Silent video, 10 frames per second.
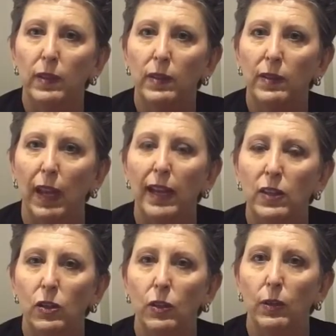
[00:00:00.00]
saying
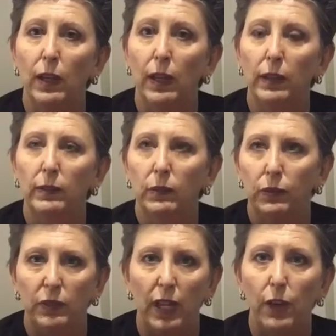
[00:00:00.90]
to,
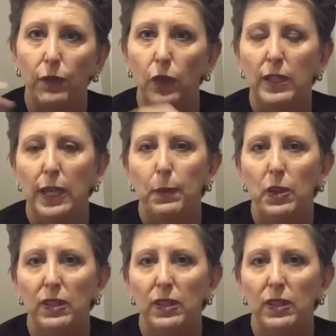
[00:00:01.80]
say for example,